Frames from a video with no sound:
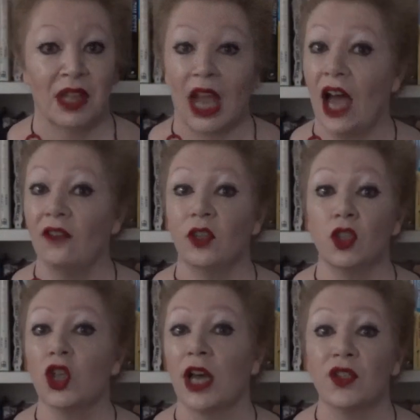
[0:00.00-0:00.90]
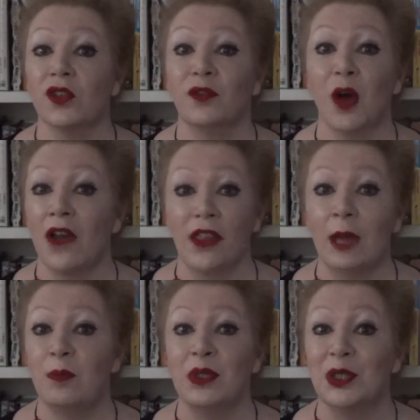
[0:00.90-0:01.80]
have to justify their
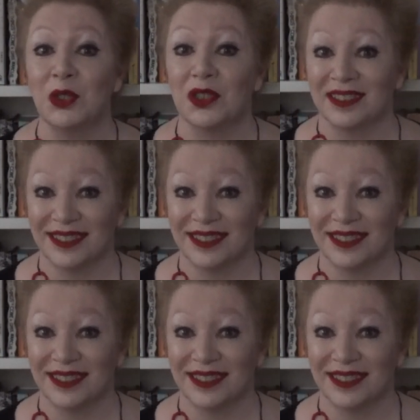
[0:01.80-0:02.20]
position.